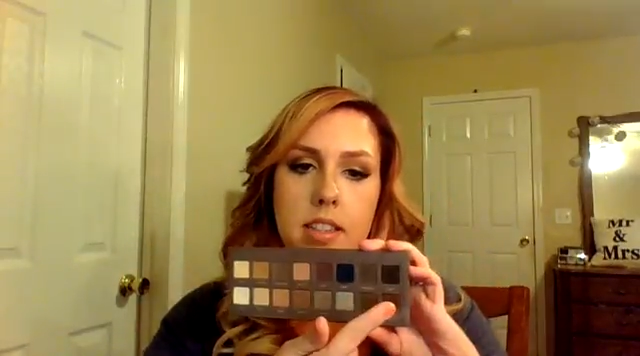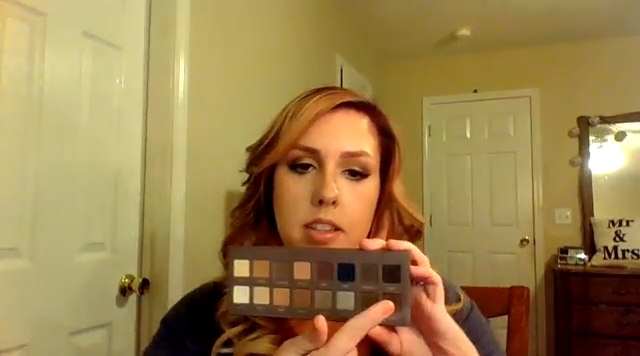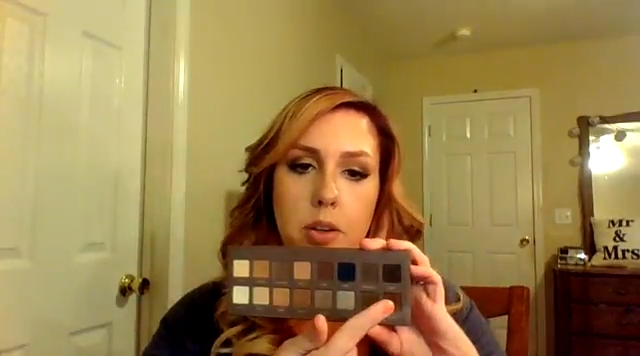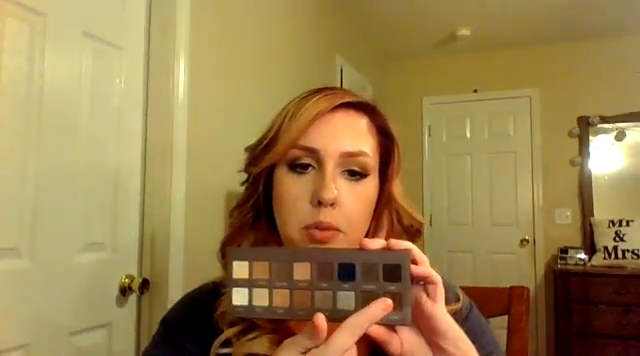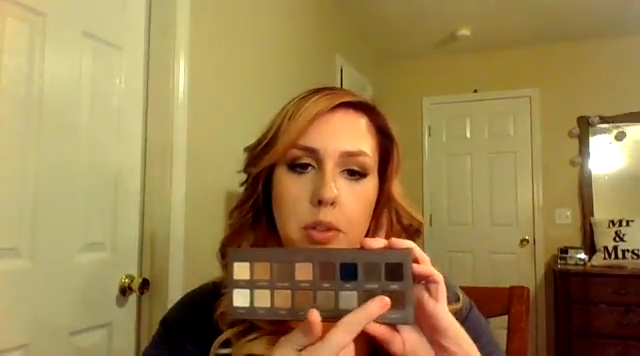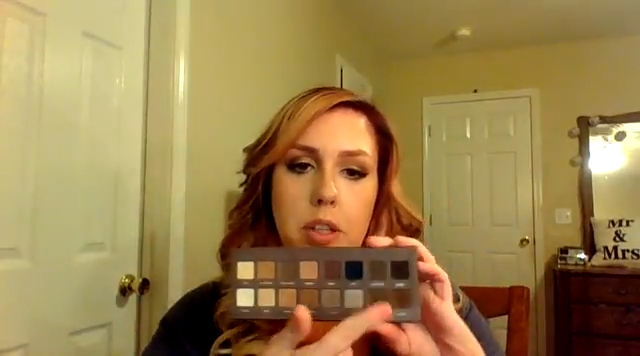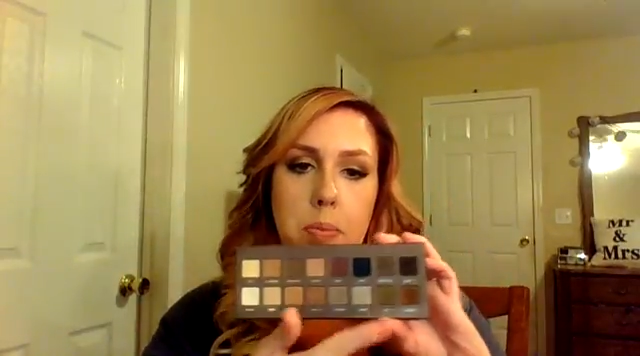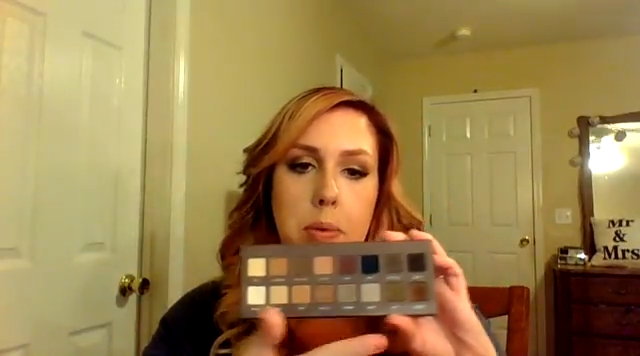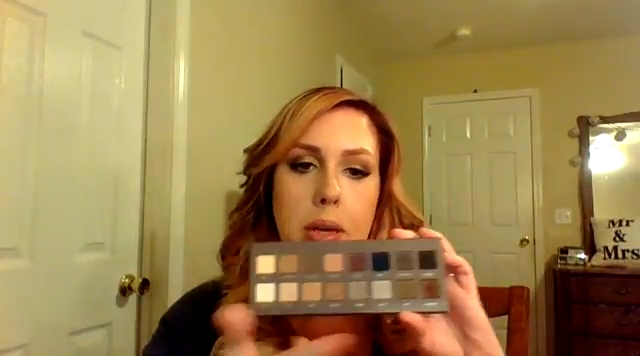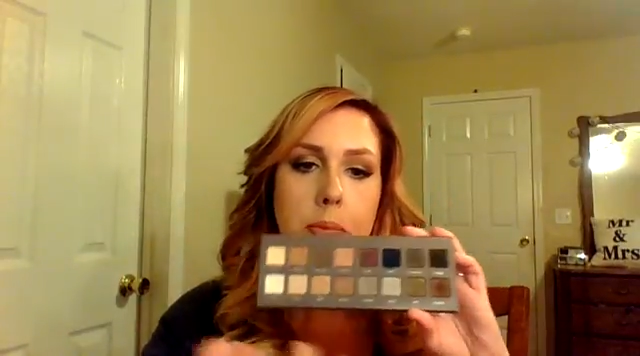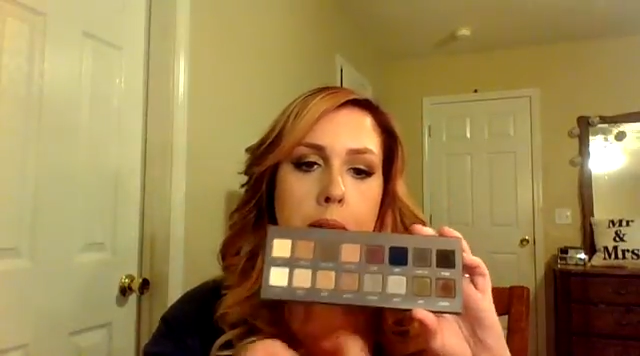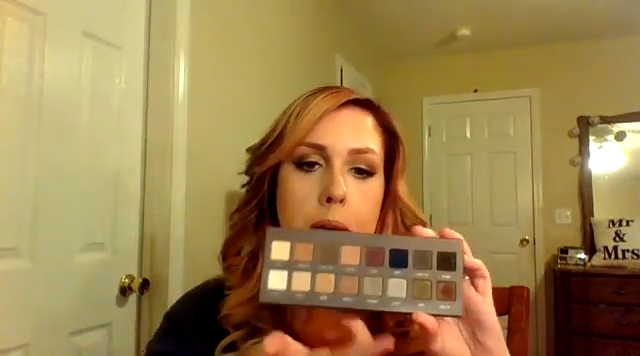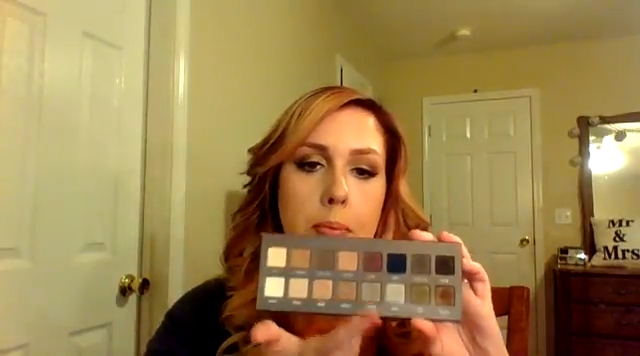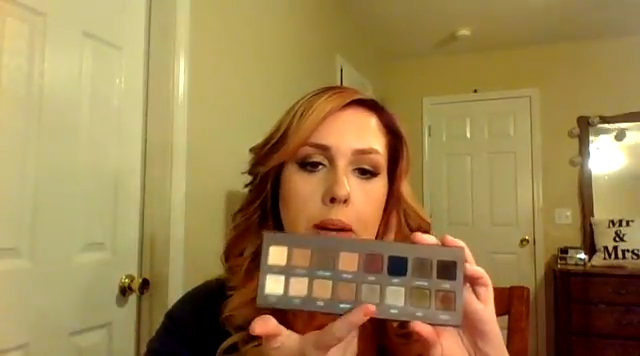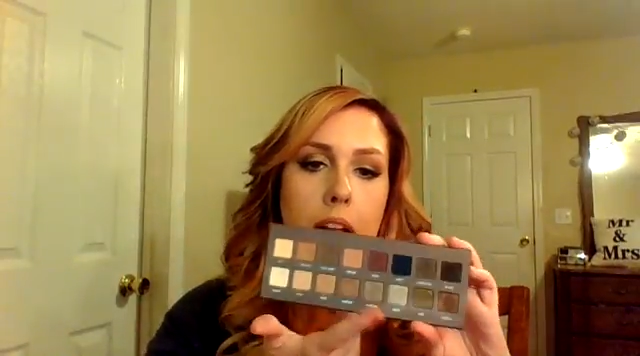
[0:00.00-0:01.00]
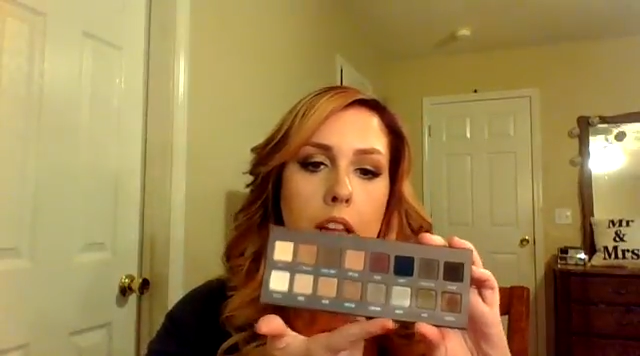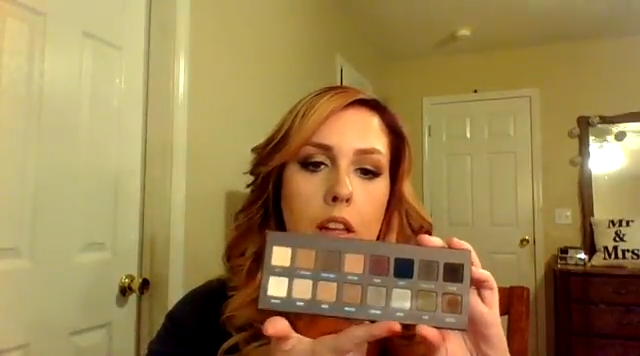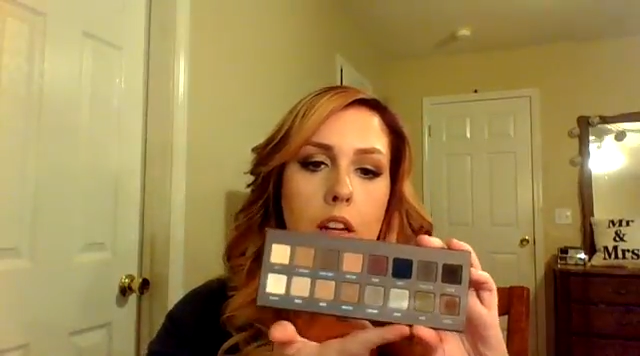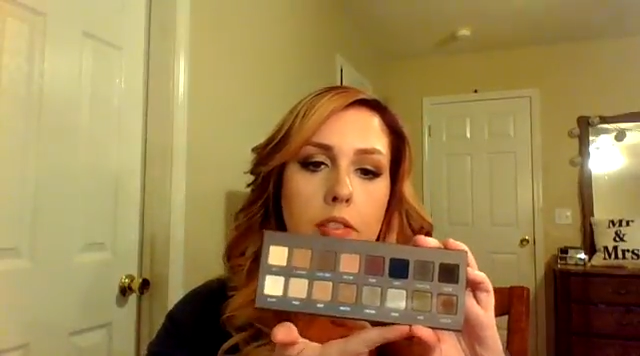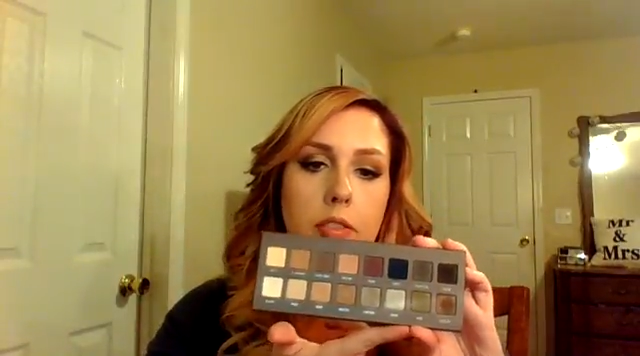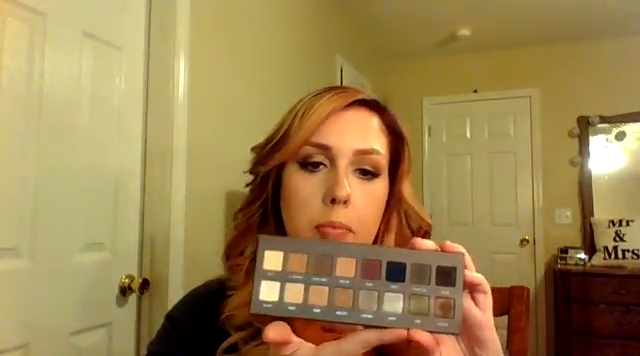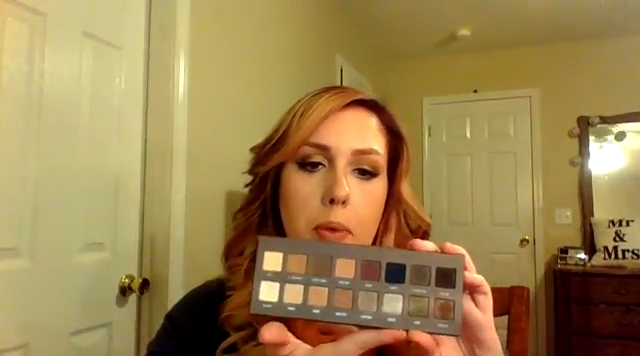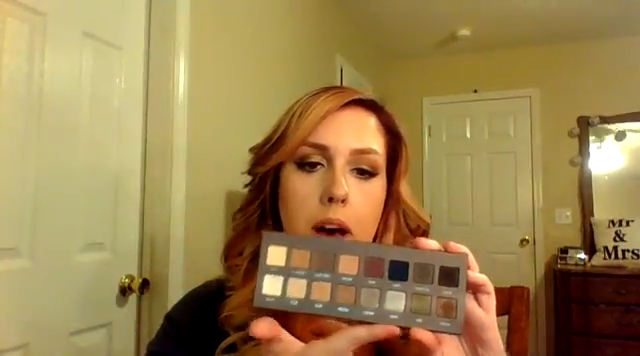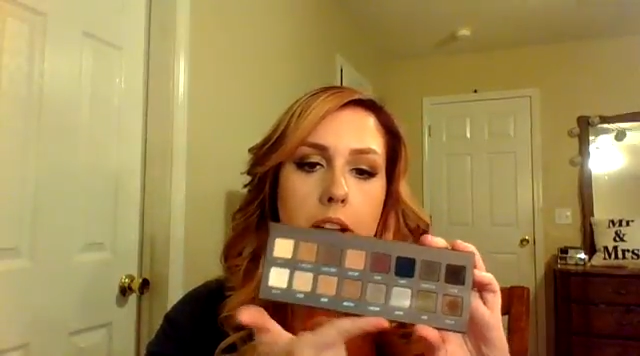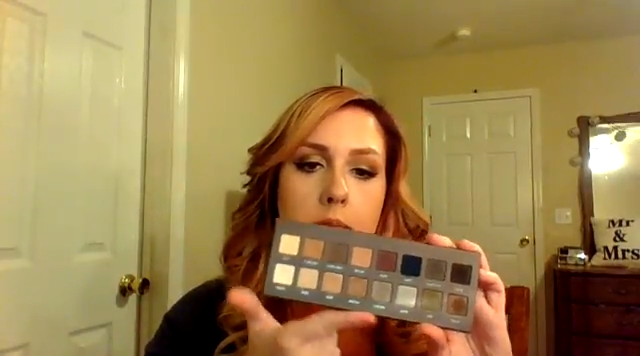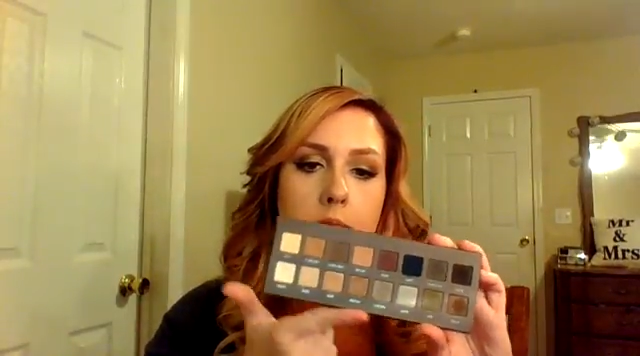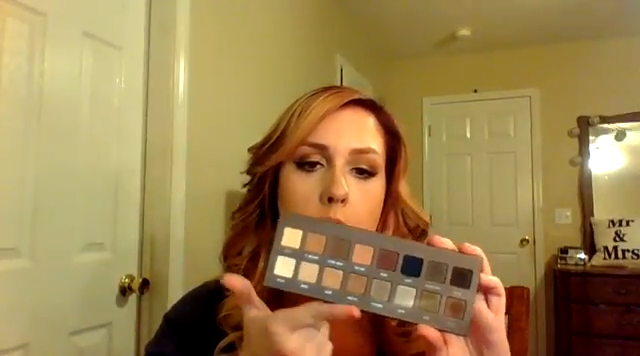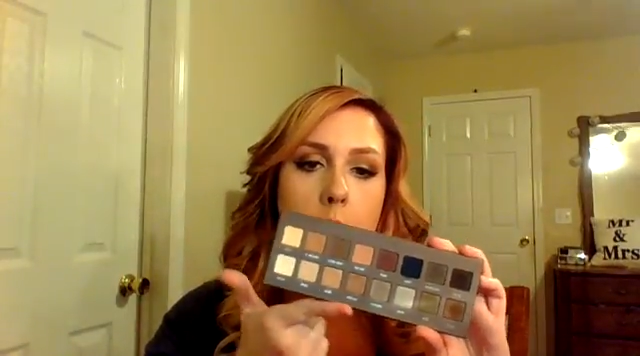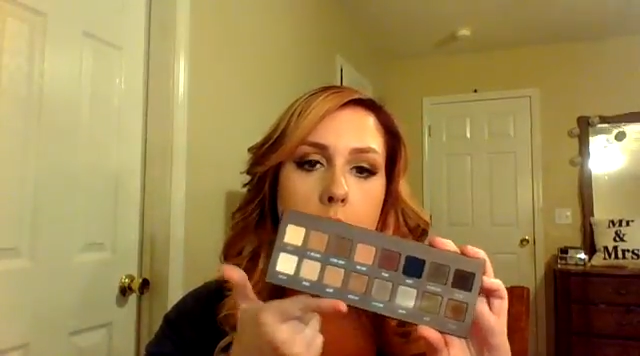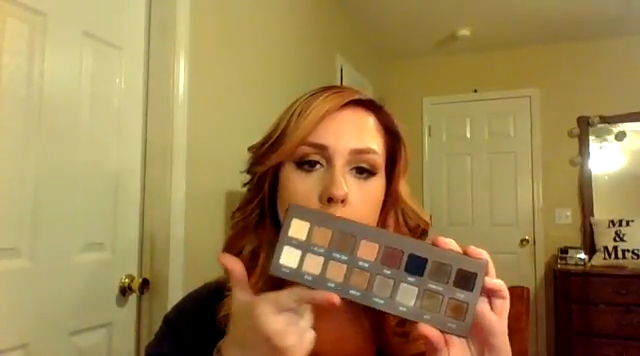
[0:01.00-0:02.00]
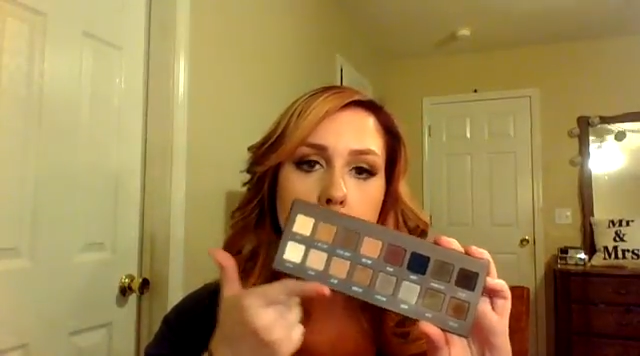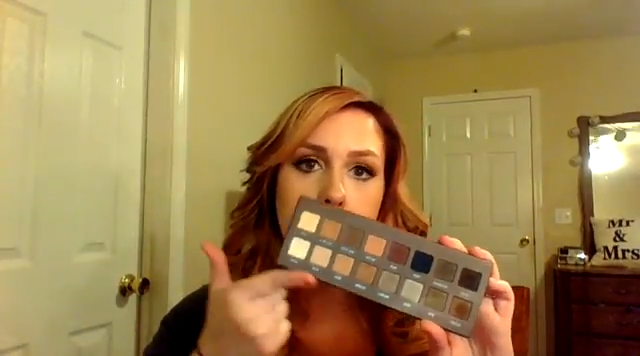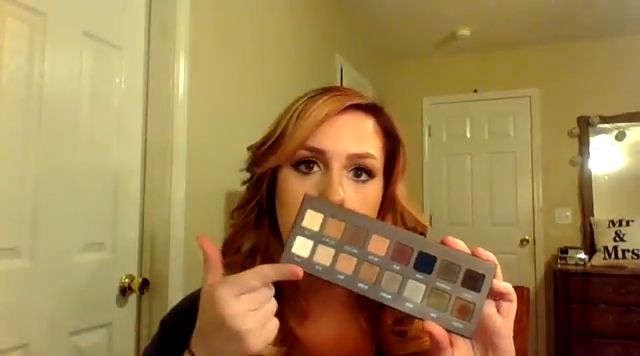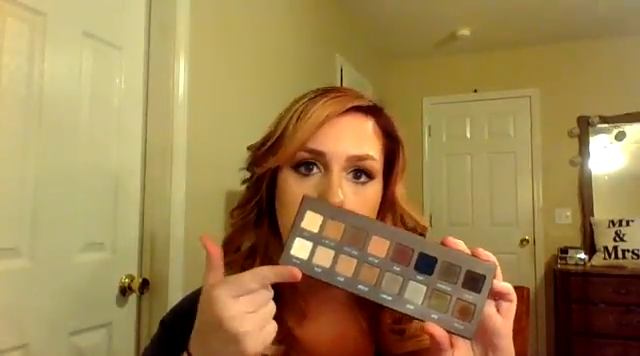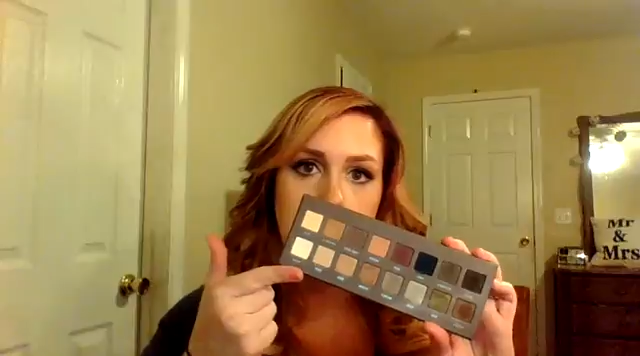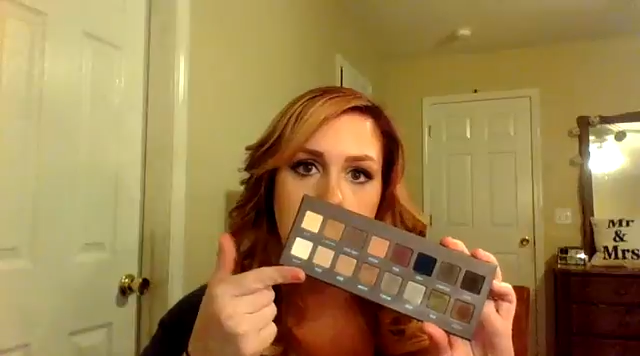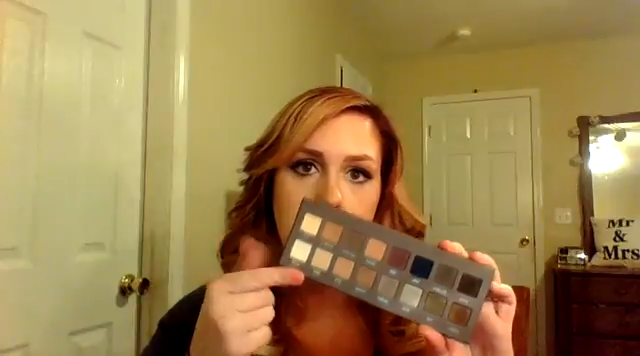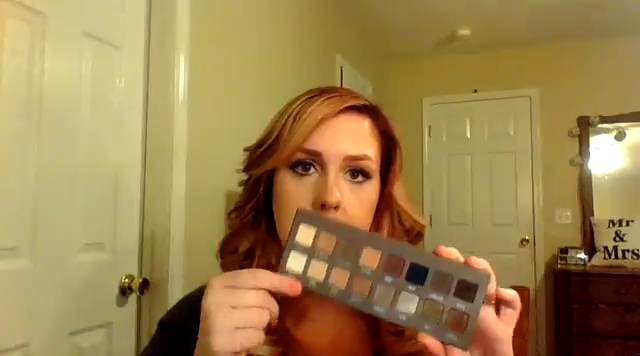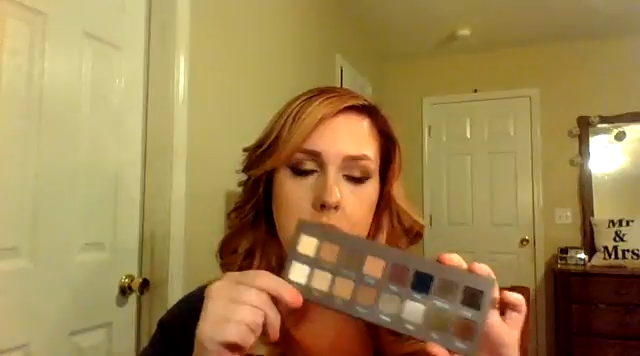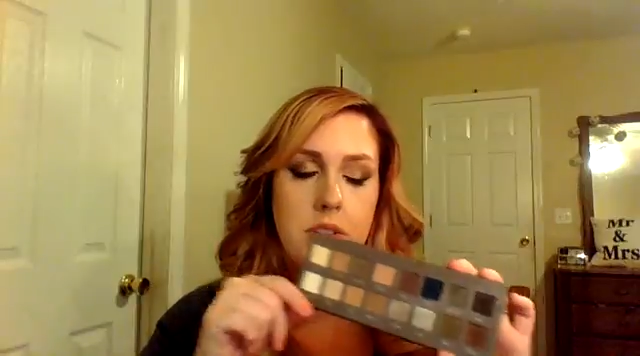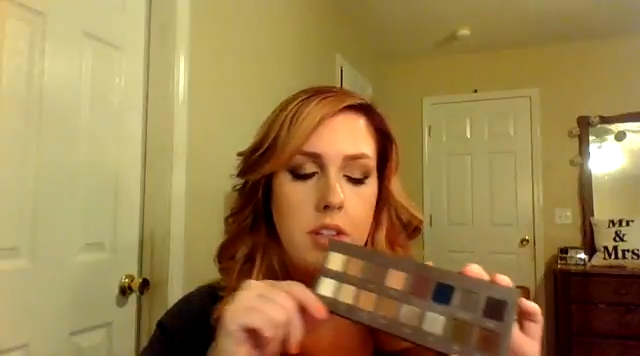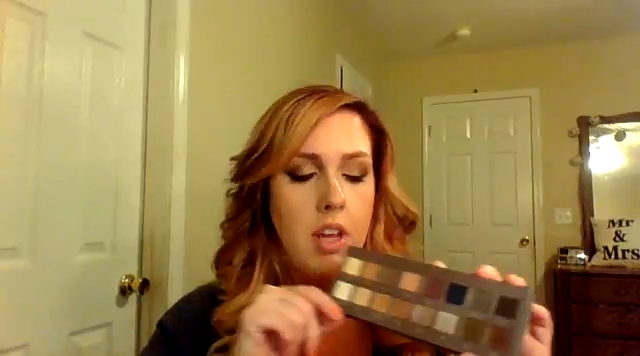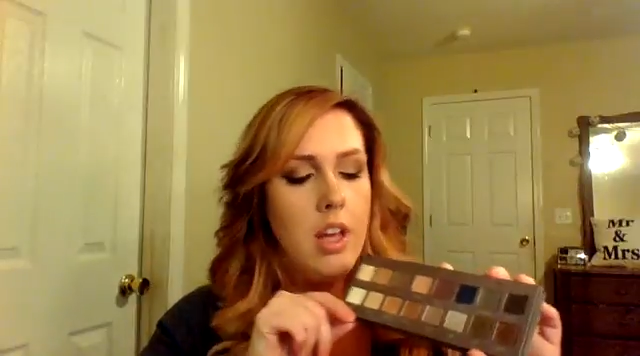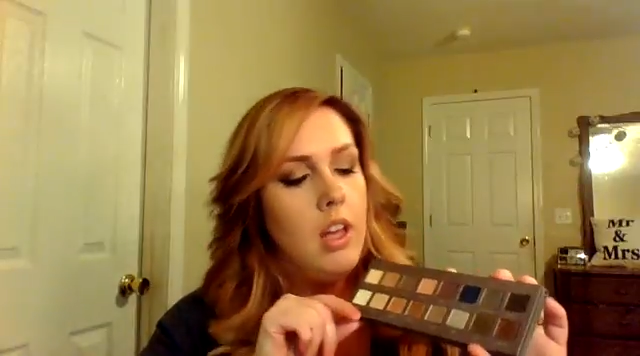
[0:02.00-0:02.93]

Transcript: They're really pigmented. But I love the bottom row with shimmers.